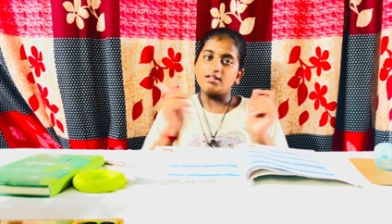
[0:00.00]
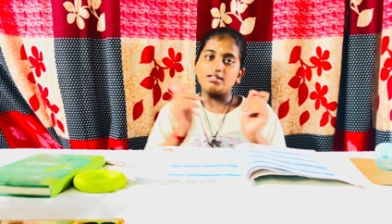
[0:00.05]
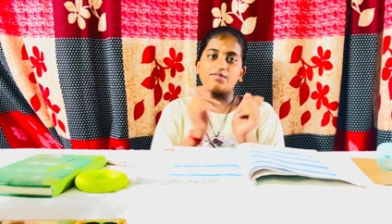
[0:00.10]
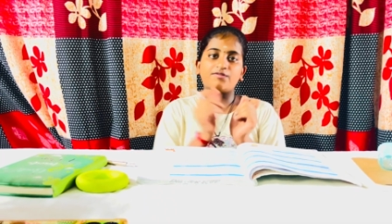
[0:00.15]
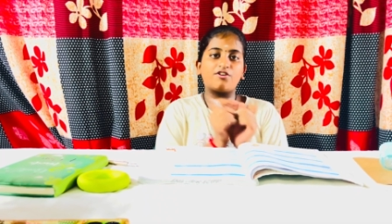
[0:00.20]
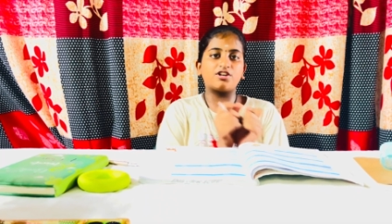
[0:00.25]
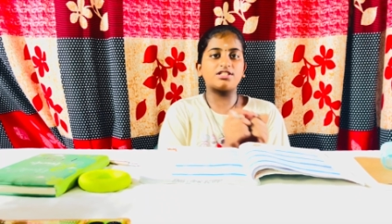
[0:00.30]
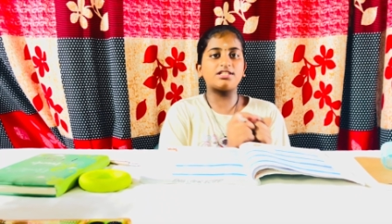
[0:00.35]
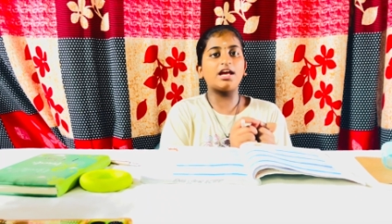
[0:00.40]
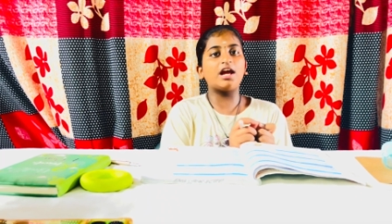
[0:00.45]

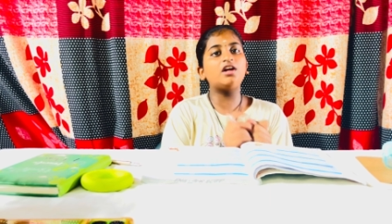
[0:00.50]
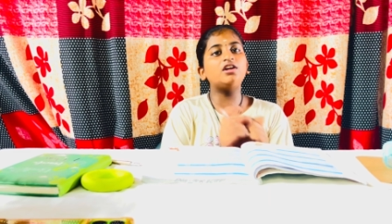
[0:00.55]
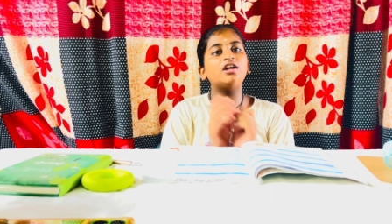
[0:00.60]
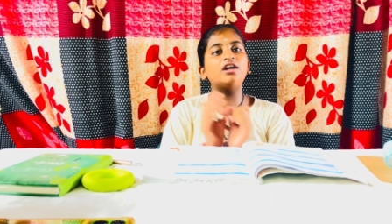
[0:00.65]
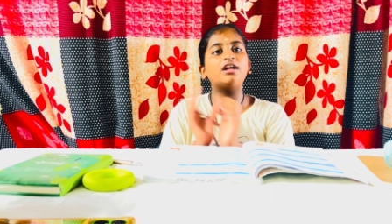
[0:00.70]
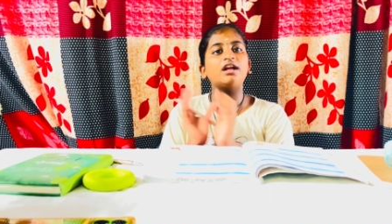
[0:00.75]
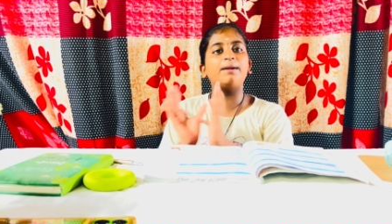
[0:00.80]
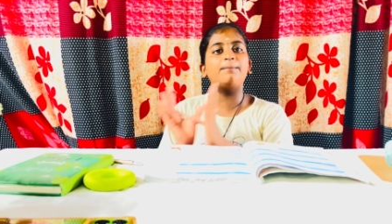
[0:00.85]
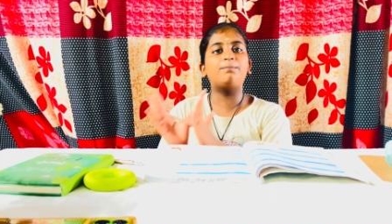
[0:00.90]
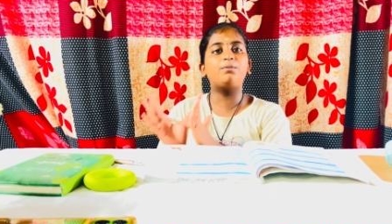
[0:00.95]
For
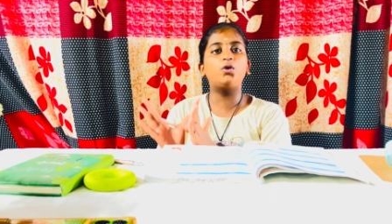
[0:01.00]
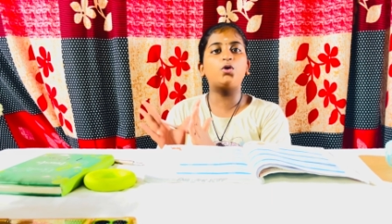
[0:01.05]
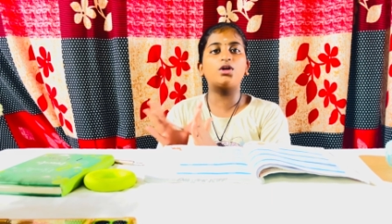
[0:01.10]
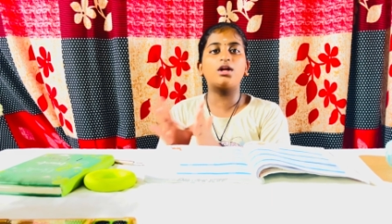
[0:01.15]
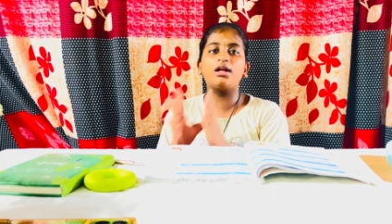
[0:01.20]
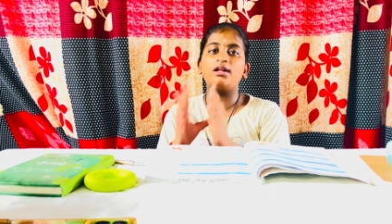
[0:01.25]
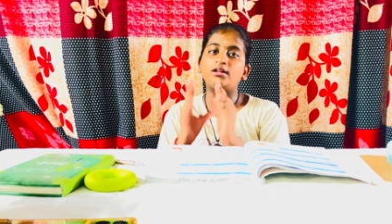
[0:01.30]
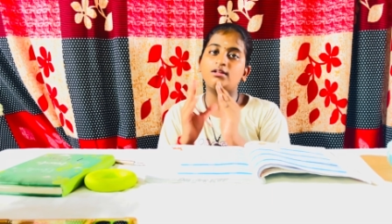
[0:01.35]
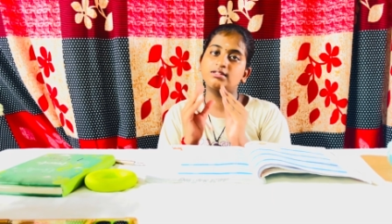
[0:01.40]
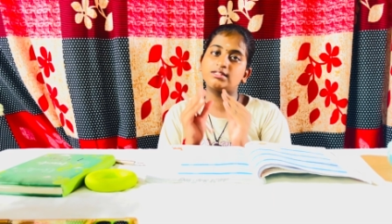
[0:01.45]
singular and
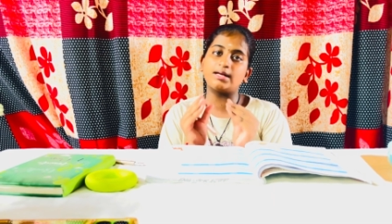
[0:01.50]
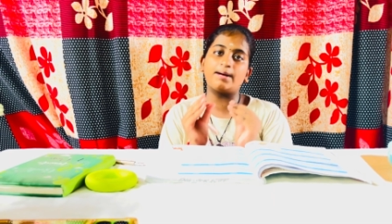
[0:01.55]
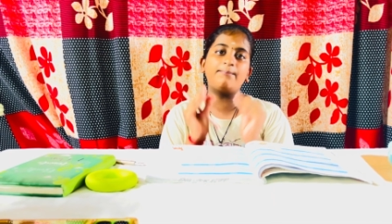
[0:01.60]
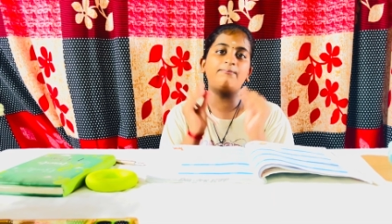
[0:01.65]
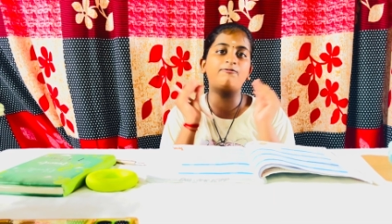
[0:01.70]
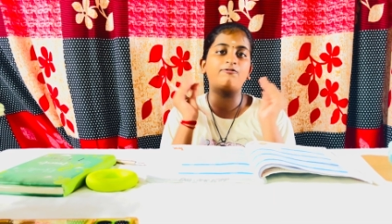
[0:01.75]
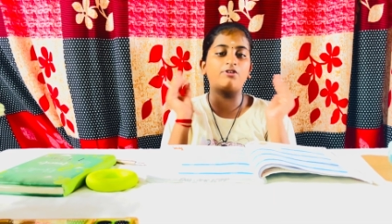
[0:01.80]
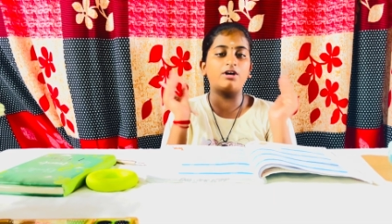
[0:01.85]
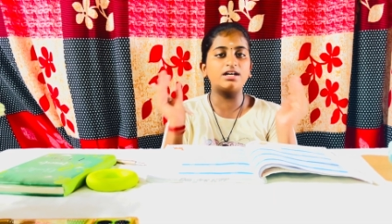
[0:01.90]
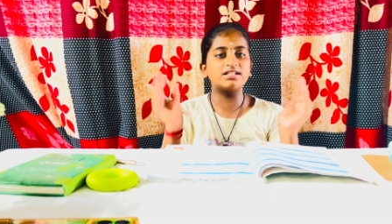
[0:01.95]
plural,
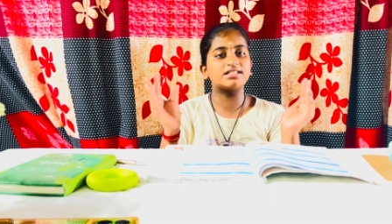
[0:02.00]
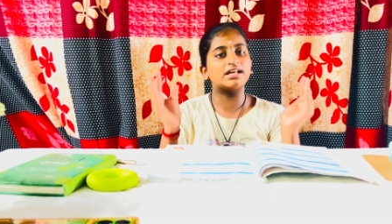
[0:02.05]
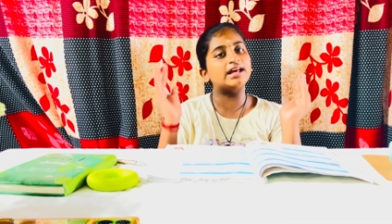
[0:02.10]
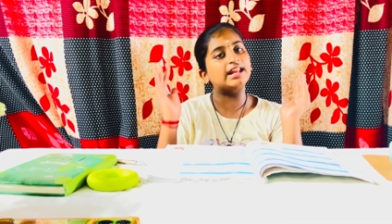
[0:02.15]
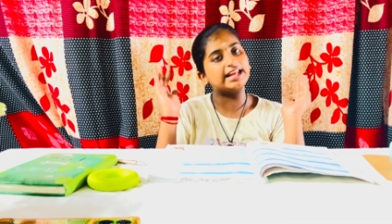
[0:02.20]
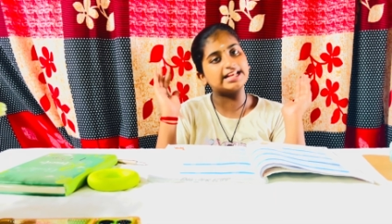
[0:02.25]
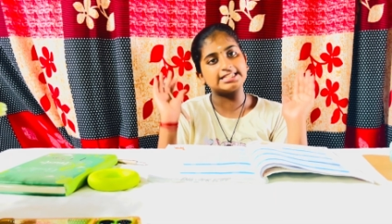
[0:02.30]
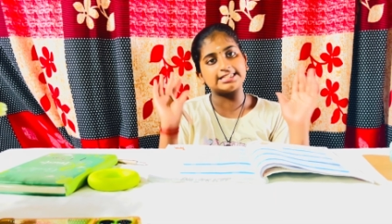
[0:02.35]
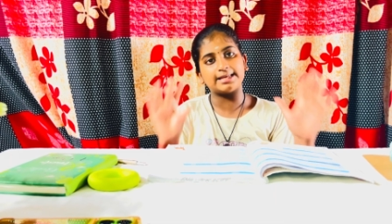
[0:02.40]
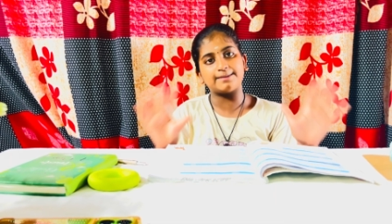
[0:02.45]
some words are
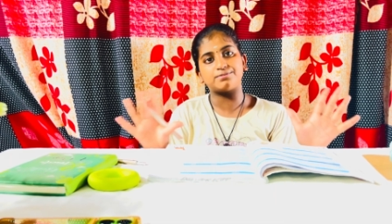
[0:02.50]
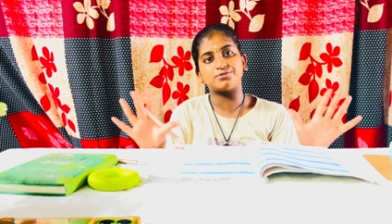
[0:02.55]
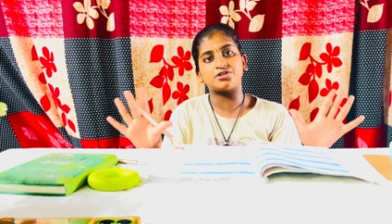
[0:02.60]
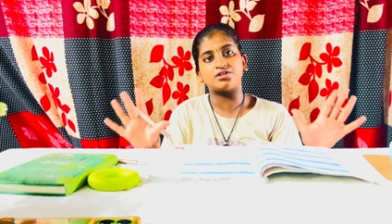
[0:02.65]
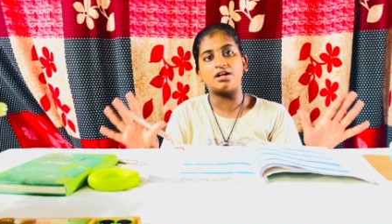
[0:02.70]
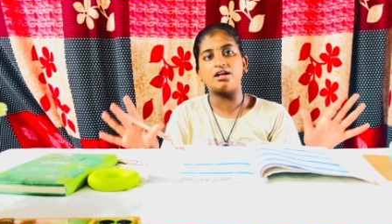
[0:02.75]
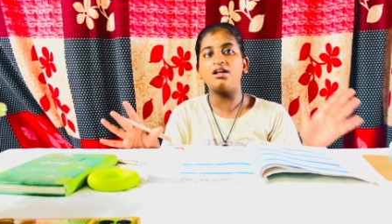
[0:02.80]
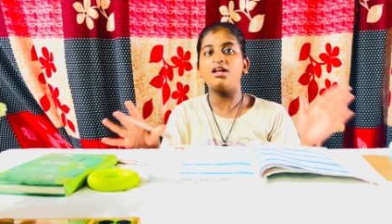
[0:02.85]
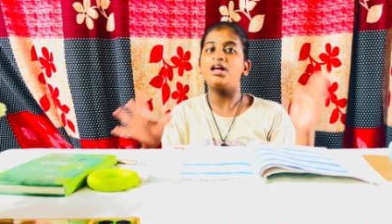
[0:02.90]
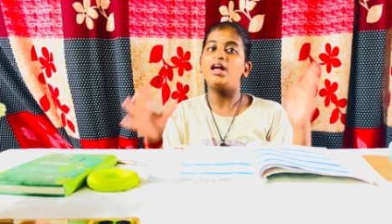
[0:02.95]

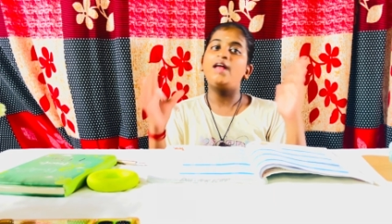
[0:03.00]
exceptional.